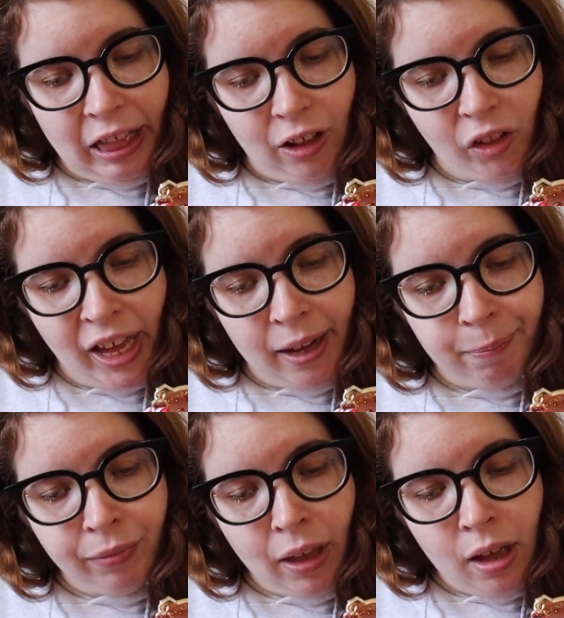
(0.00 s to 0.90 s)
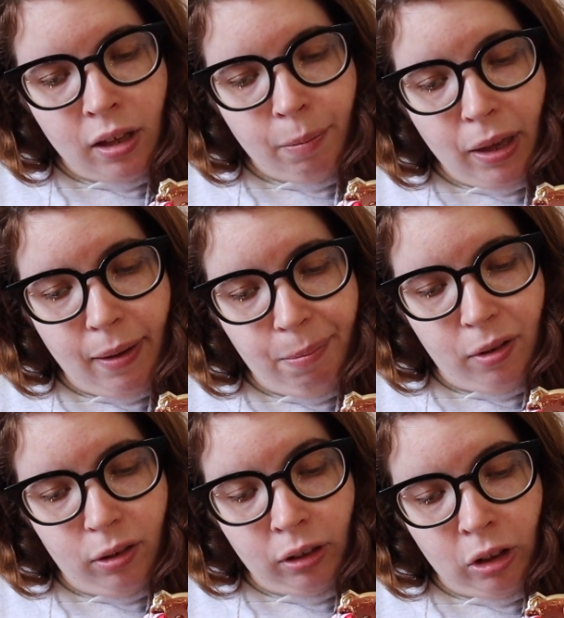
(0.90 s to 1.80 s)
They're like
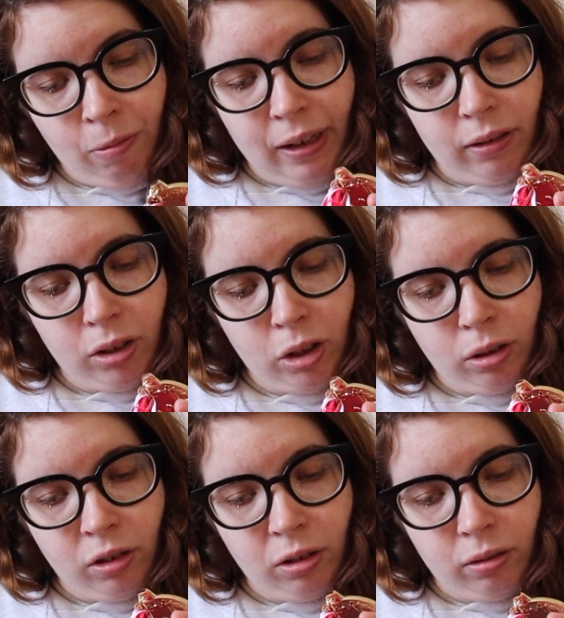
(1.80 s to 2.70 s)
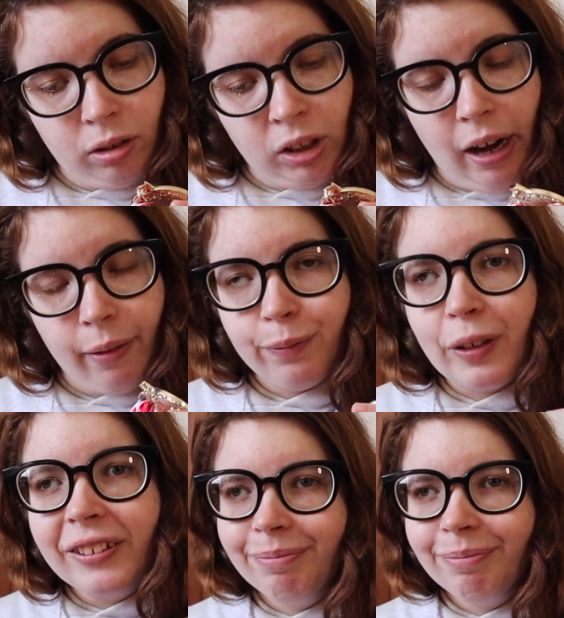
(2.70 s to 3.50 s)
people doing st stuff.